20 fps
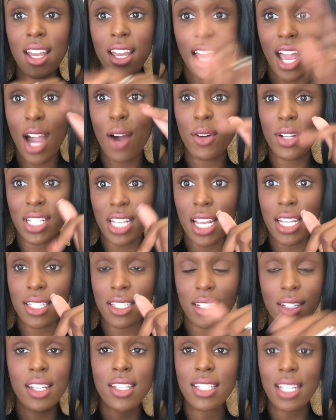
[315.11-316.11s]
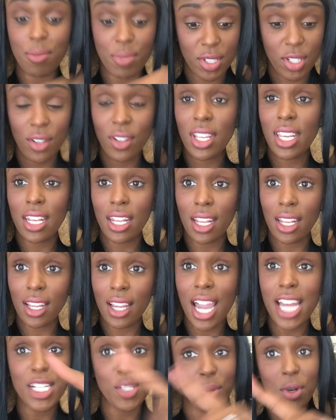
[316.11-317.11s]
how it tasted, because I'm still eating.
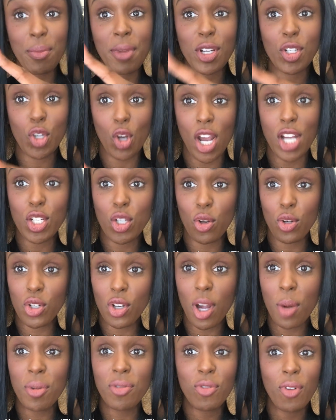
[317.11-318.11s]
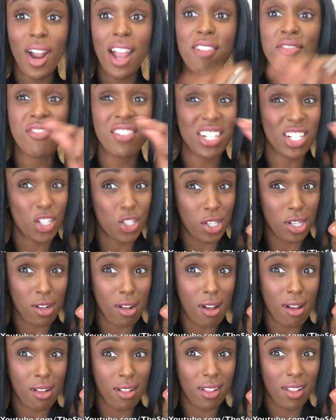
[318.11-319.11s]
I just want to make sure I showed you all before I finished it
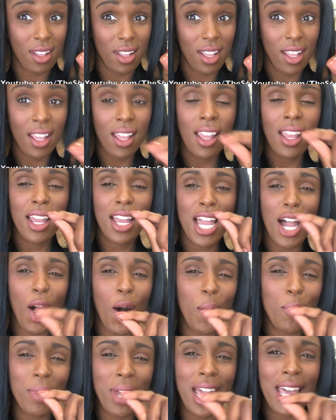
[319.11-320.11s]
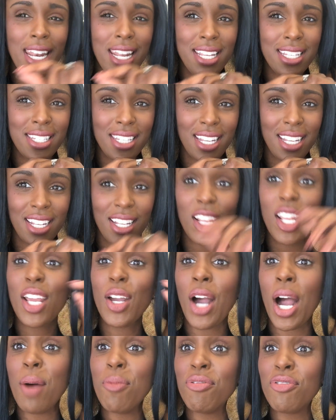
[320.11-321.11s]
all. All bad as in
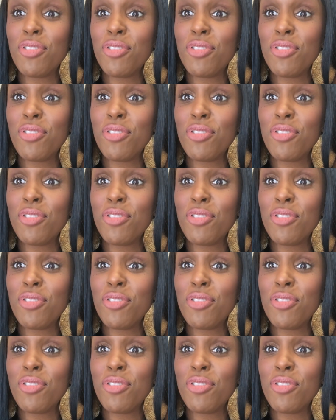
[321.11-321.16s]
I'm